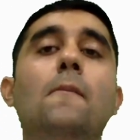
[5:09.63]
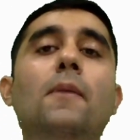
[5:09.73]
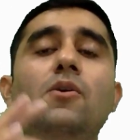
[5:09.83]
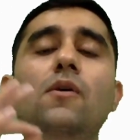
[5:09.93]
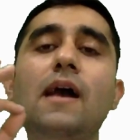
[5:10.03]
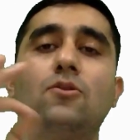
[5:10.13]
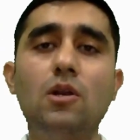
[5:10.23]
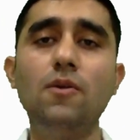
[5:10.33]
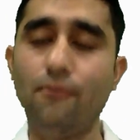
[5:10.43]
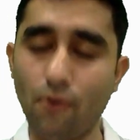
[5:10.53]
but you
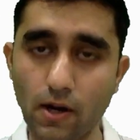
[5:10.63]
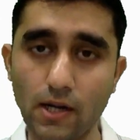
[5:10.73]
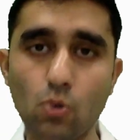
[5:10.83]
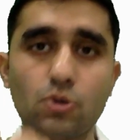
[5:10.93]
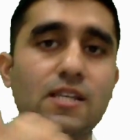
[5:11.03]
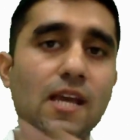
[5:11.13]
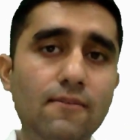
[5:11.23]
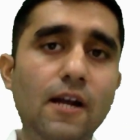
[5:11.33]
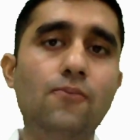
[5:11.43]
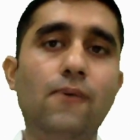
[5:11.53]
actually forgot to save
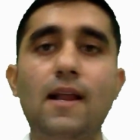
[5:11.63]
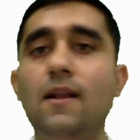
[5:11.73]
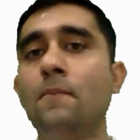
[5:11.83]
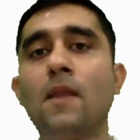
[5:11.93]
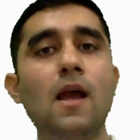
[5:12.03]
that file